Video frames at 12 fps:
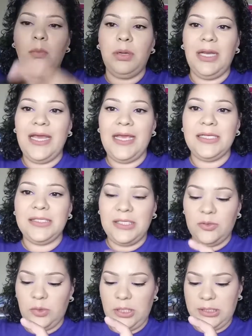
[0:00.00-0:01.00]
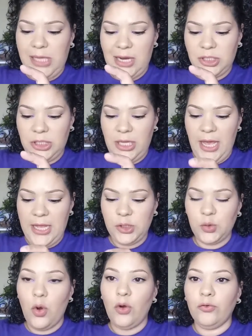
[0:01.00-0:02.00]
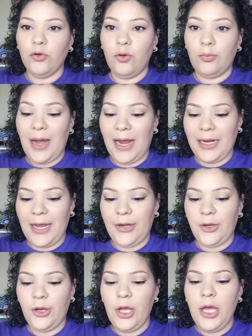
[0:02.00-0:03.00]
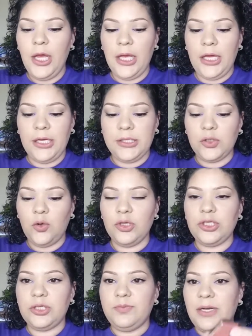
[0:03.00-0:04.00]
Ablaze. This one is actually a duochrome highlighter. It is gorgeous,